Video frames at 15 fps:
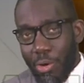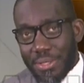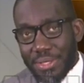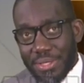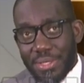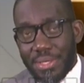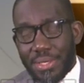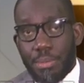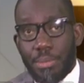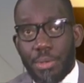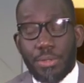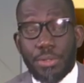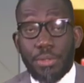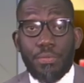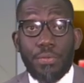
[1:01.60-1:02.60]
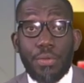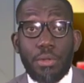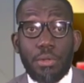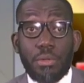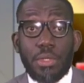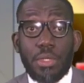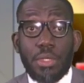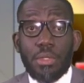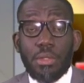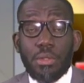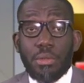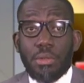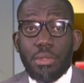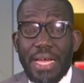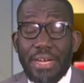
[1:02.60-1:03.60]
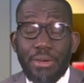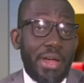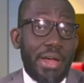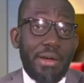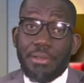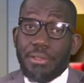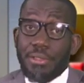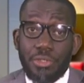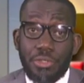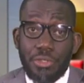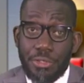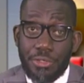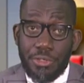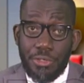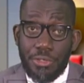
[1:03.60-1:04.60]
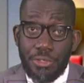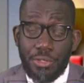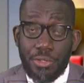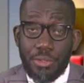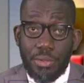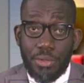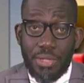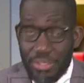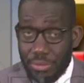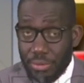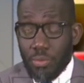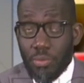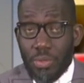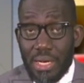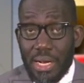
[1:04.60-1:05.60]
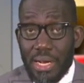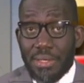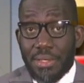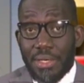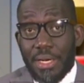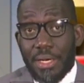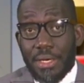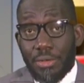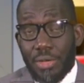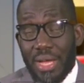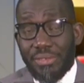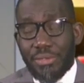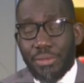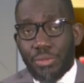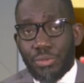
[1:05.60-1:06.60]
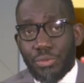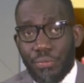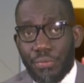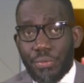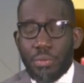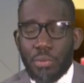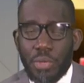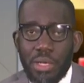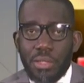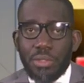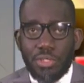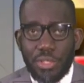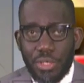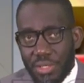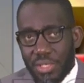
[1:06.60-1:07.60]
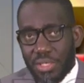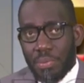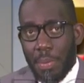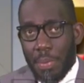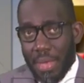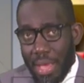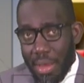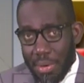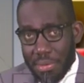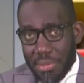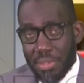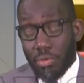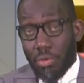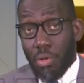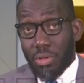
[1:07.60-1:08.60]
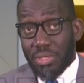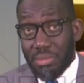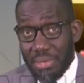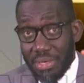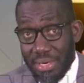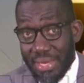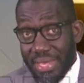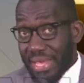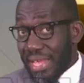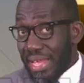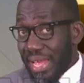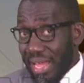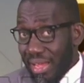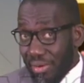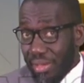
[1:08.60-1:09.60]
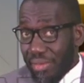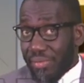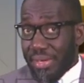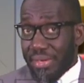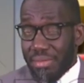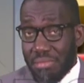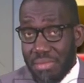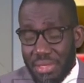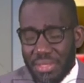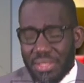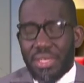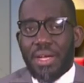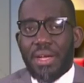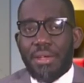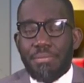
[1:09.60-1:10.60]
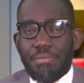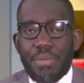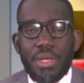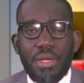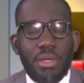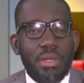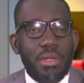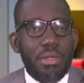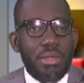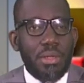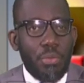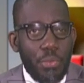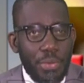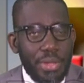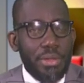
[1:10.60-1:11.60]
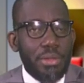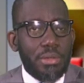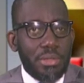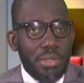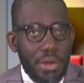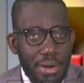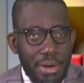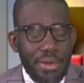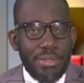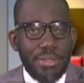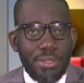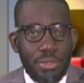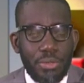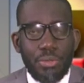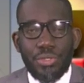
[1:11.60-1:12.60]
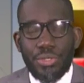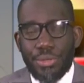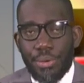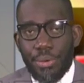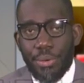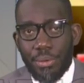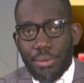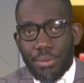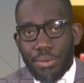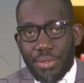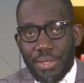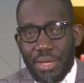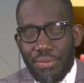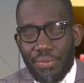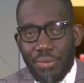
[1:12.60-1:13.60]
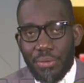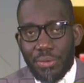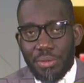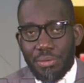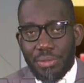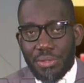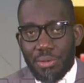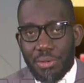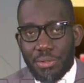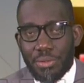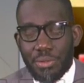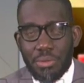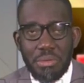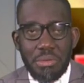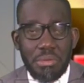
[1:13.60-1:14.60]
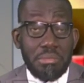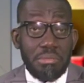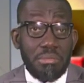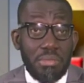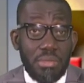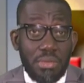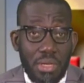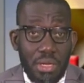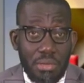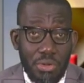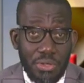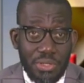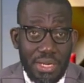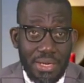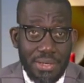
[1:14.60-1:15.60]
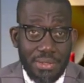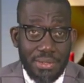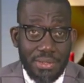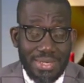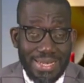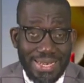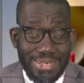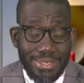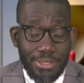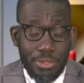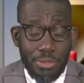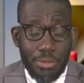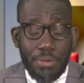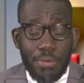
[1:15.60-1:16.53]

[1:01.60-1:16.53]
system because they feel they are not guaranteed justice. That's on the one hand. Then you have those who feel, well, justice may be guaranteed ultimately. However, in the meantime, the wheel turns too slow. Therefore, they resort to, in most cases, sadly so,